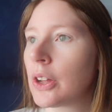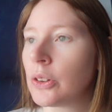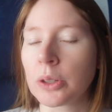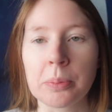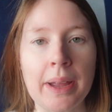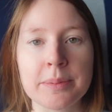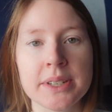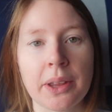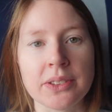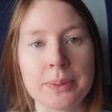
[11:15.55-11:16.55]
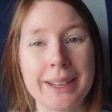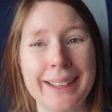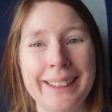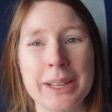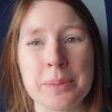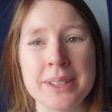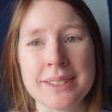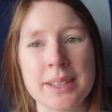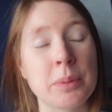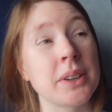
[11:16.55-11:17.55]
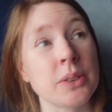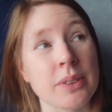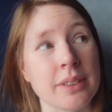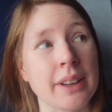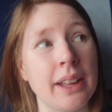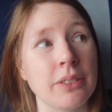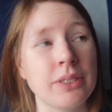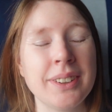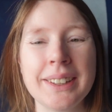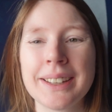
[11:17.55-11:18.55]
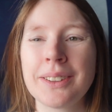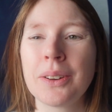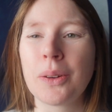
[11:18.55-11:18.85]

Google Maps tells me I am somewhere in Northern California,